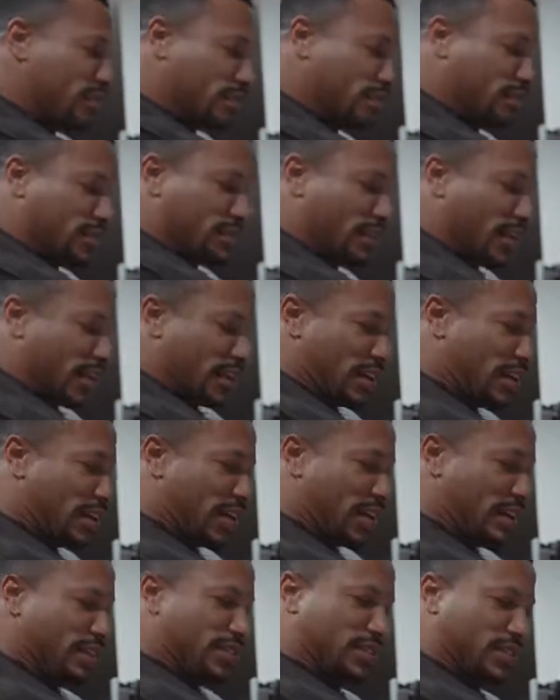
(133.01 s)
it's kind of
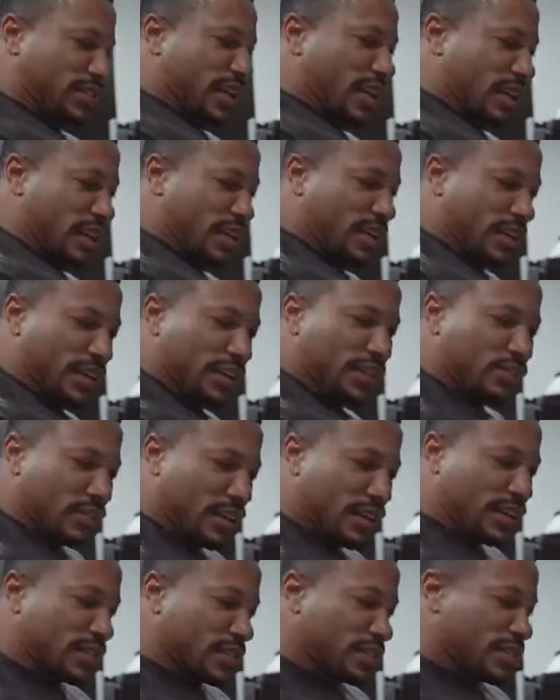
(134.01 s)
like just gotta get
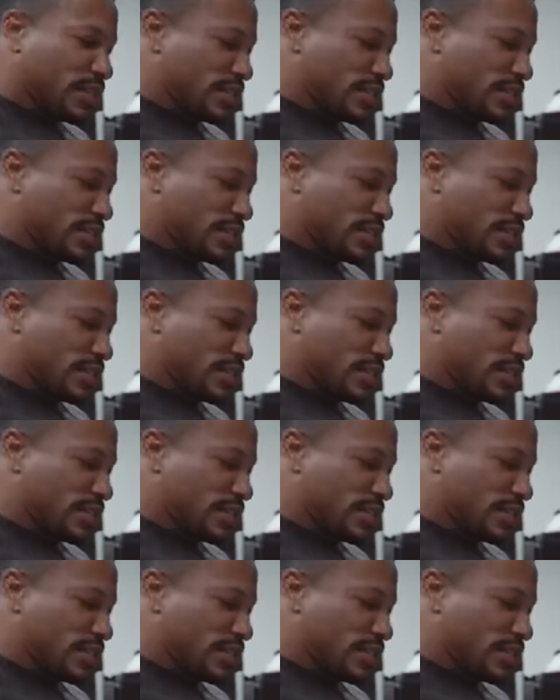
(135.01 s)
dressed